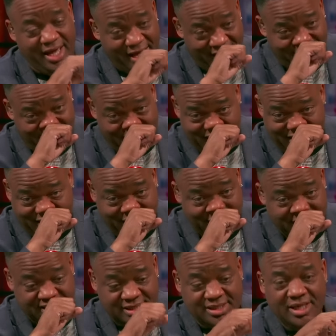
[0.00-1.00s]
and they
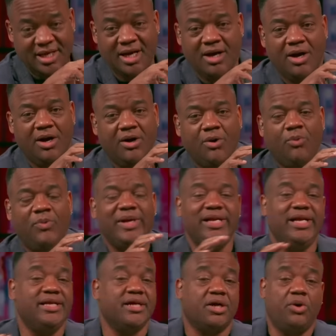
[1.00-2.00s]
just... We
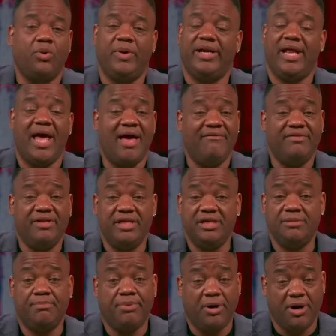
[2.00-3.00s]
need to quit having
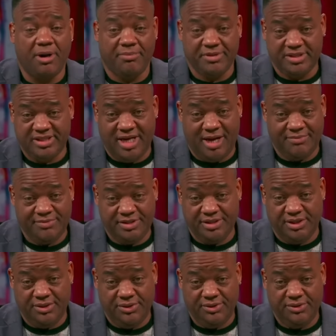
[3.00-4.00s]
these barbershop
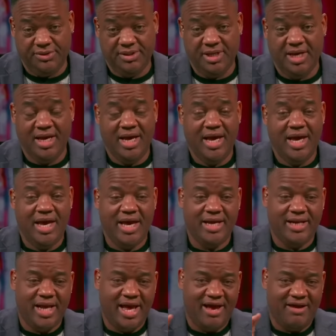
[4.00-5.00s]
shows
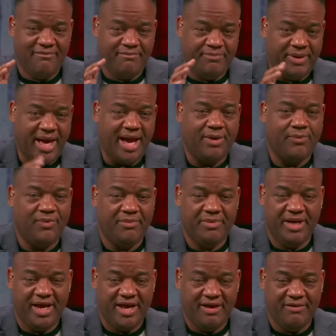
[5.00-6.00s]
and have black
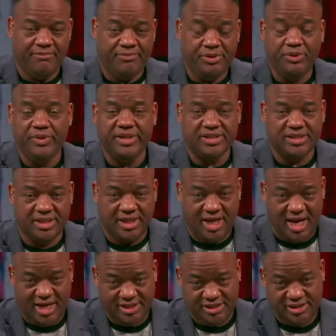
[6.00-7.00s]
women have beauty
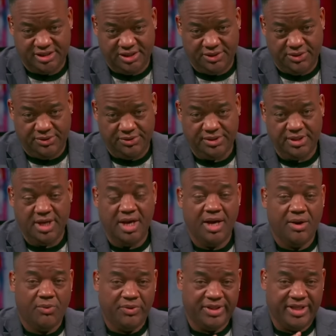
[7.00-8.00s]
salon shows
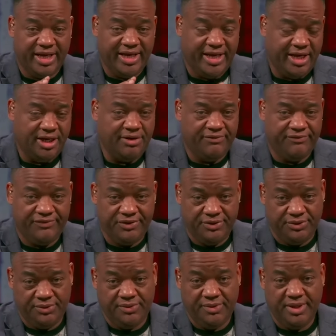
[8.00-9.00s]
where they
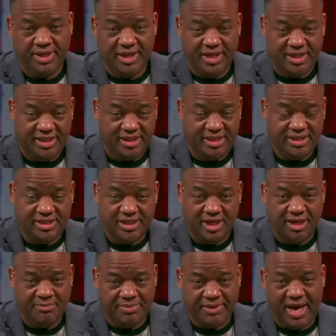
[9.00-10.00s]
interview these
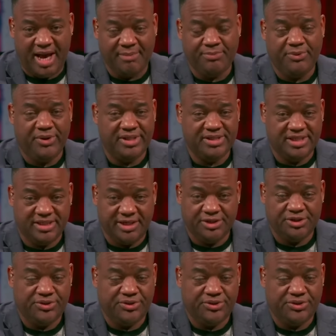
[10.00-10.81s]
young black boys that they're